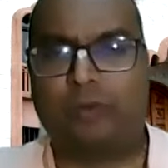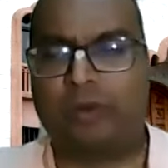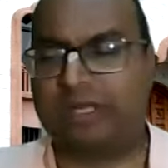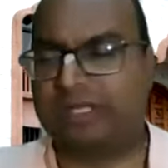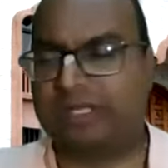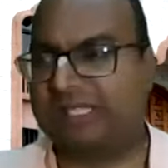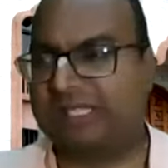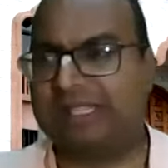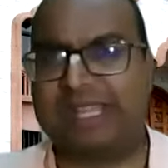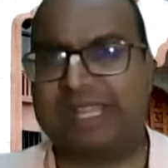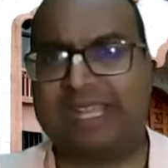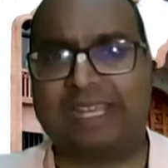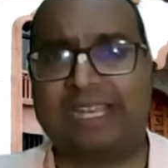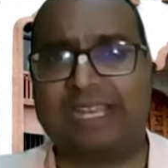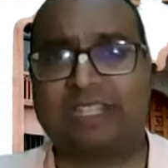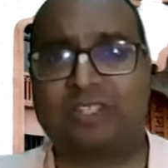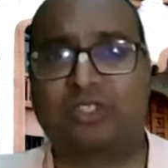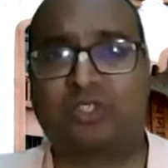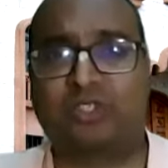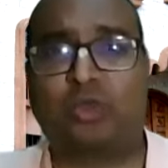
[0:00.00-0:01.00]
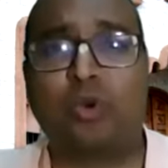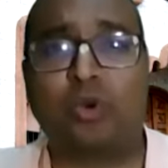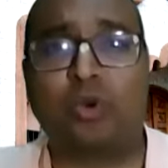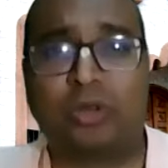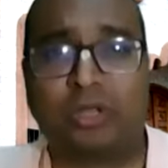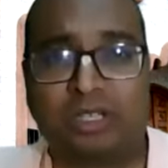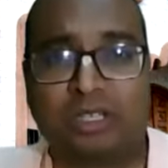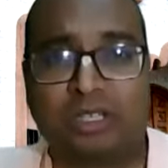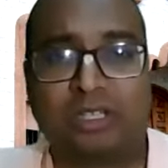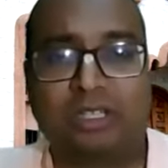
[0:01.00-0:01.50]
We're still thinking
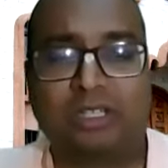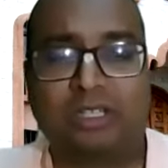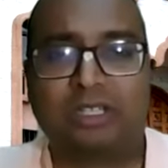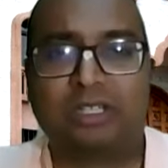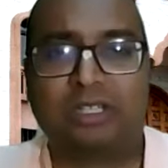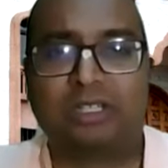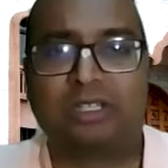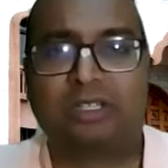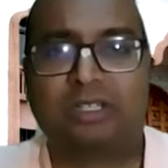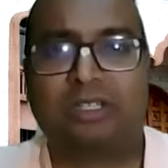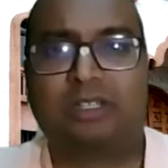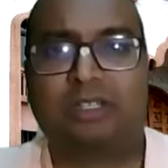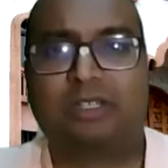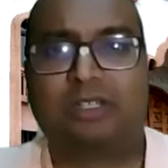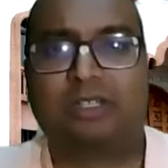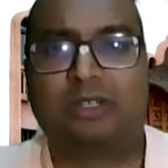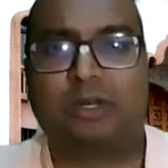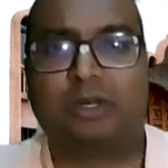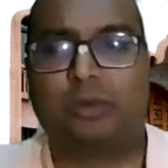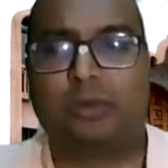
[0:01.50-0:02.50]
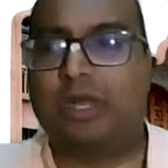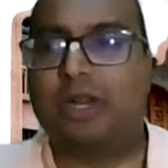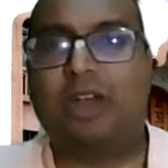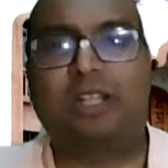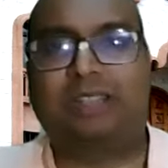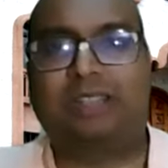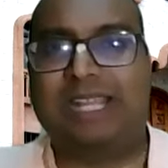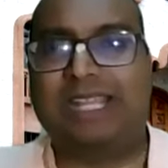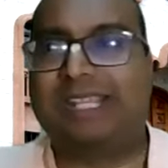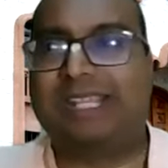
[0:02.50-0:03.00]
stone. We're
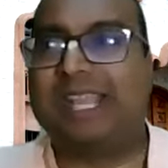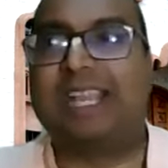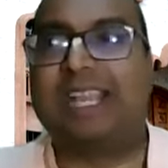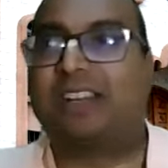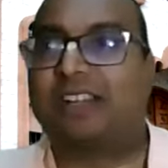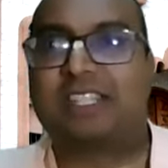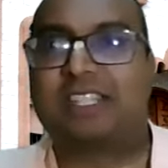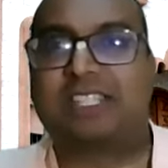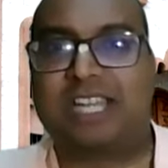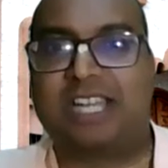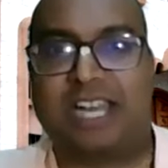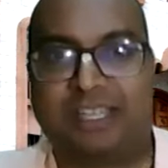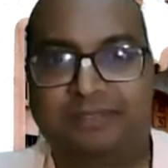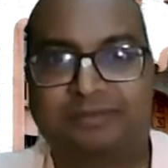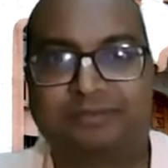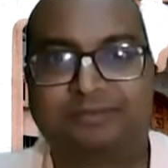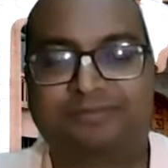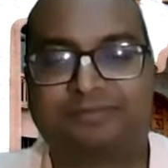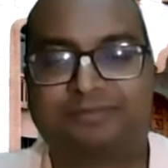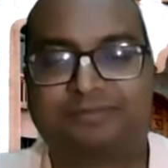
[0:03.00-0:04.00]
not thinking Krishna.